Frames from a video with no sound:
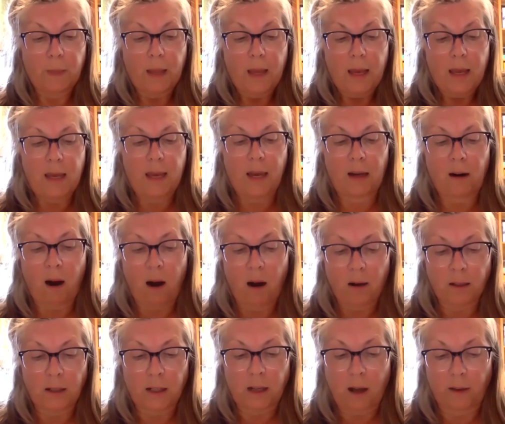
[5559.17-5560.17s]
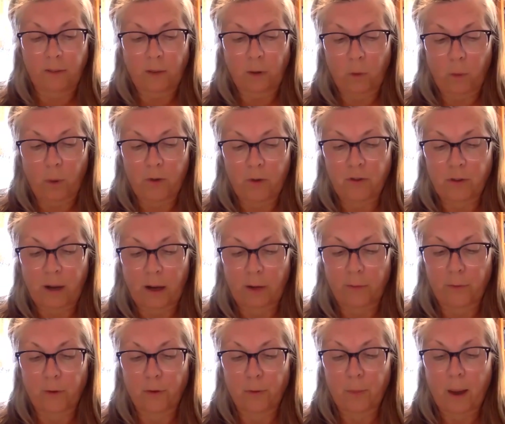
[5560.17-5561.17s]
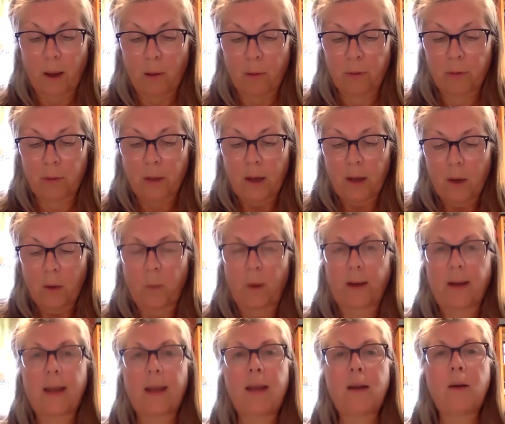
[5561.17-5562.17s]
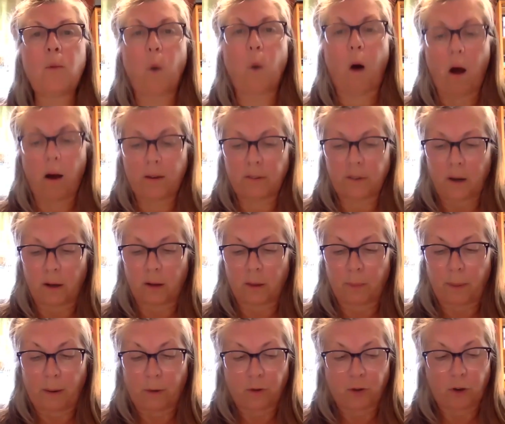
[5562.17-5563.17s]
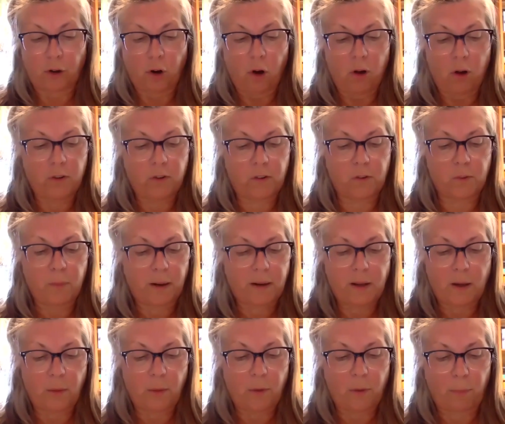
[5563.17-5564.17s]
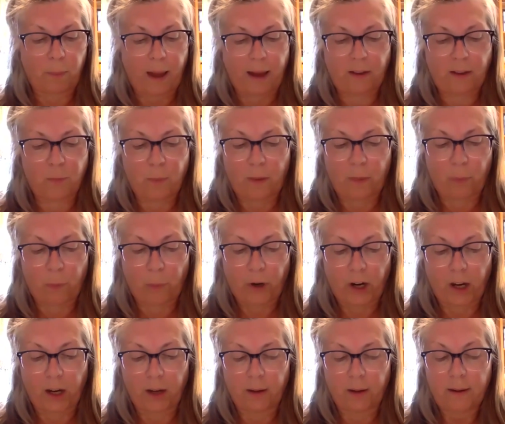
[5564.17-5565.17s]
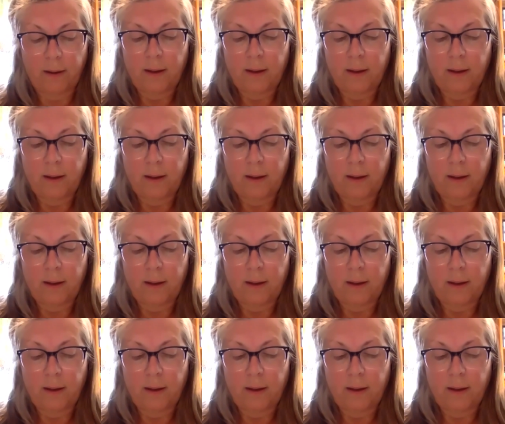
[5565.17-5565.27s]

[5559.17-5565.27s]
He had hardly got the question out of his mouth when in walked a kabouter, all smutty with blacksmith work.